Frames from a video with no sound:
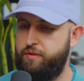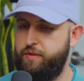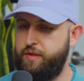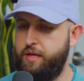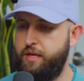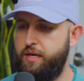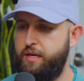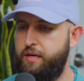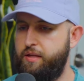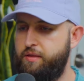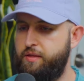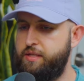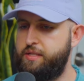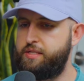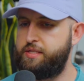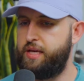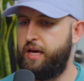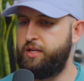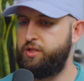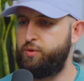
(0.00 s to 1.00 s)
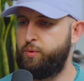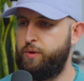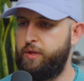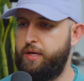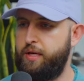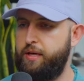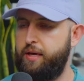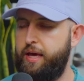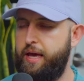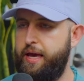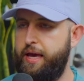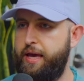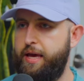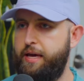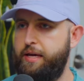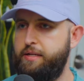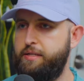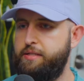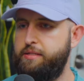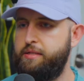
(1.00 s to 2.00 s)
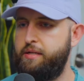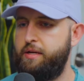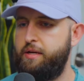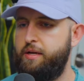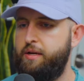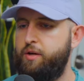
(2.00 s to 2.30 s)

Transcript: the the scheduling and